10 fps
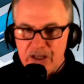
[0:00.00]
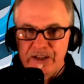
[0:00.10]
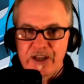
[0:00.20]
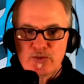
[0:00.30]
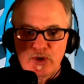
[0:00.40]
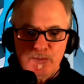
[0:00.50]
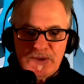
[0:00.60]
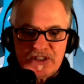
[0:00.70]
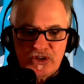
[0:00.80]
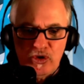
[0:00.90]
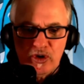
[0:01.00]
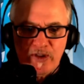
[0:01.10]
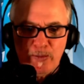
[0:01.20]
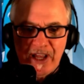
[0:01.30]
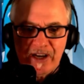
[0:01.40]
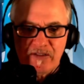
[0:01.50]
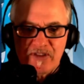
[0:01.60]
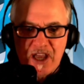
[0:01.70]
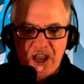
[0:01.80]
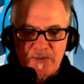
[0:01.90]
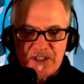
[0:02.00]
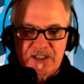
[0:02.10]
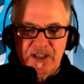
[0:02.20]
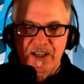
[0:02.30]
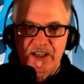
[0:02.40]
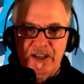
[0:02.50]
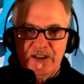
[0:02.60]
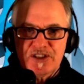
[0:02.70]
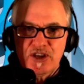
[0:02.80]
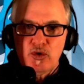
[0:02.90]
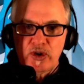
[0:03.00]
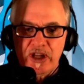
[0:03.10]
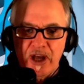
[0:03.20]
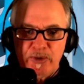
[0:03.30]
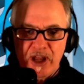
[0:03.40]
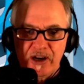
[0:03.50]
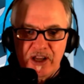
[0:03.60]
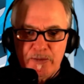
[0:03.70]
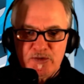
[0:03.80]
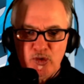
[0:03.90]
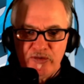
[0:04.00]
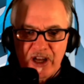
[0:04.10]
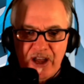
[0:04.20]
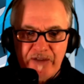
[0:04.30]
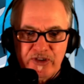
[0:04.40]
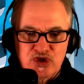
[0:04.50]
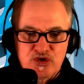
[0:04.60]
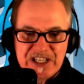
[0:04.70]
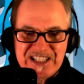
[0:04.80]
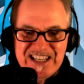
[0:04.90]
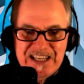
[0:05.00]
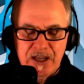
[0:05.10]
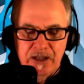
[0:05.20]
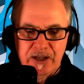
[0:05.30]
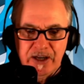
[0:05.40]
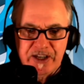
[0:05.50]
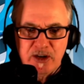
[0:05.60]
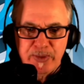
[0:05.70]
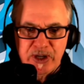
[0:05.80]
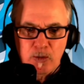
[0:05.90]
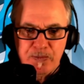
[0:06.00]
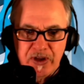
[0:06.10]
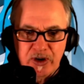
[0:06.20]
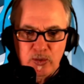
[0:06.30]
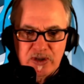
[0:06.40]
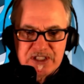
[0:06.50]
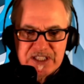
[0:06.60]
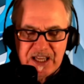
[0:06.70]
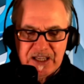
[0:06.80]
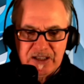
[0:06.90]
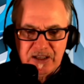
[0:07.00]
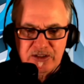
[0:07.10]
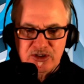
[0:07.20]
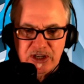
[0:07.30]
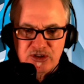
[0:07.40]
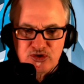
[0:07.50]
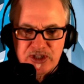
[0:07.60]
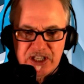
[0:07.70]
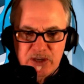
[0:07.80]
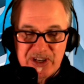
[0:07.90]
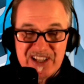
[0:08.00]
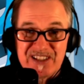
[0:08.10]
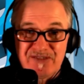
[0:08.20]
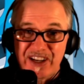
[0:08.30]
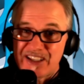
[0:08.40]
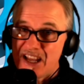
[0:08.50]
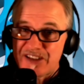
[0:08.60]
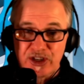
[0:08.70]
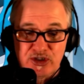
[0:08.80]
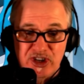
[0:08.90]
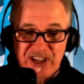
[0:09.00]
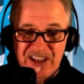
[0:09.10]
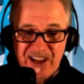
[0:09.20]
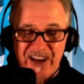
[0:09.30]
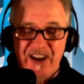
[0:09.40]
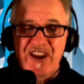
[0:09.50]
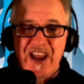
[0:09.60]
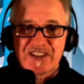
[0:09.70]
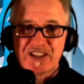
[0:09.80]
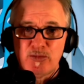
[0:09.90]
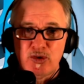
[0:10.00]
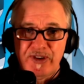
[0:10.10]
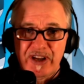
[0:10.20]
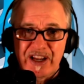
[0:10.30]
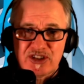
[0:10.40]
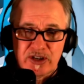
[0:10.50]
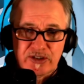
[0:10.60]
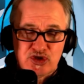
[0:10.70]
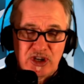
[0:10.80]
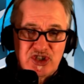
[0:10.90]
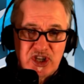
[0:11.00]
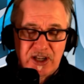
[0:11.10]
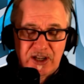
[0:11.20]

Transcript: Next one up is Dawn of the Planet of the Apes. This is the only Planet of the Apes movie I have in 3D. I didn't pick up the other ones in 3D, but this is fantastic 3D and an excellent movie, an excellent trilogy.